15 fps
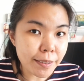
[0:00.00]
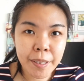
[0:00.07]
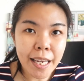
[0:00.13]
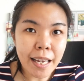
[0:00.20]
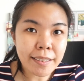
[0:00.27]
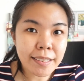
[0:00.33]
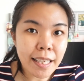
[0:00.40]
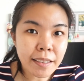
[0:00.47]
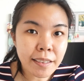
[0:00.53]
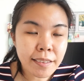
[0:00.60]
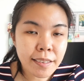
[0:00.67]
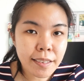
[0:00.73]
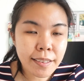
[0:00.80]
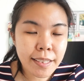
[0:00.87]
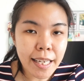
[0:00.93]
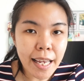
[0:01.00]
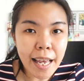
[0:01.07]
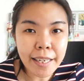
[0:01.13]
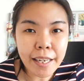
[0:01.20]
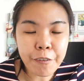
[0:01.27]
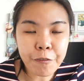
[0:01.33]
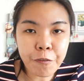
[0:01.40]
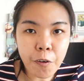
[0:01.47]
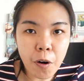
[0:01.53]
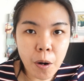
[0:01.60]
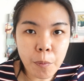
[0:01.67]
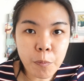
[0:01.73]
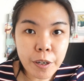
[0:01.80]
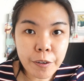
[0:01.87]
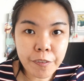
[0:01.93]
There are sentences that I can
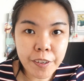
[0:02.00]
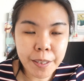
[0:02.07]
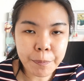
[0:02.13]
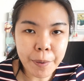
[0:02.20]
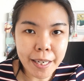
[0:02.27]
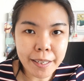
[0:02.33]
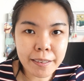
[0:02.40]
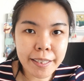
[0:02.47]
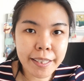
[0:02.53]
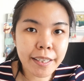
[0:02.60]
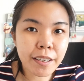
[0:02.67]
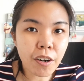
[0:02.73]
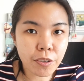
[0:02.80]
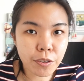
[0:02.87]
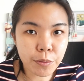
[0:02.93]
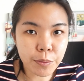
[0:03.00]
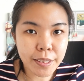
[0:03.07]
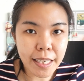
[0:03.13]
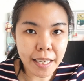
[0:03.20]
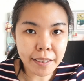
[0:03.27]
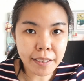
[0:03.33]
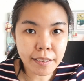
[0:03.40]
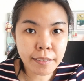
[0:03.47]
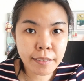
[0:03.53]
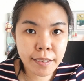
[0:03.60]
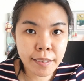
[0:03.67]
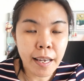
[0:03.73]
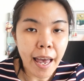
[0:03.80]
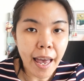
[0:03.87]
form with it by clicking onto sentence,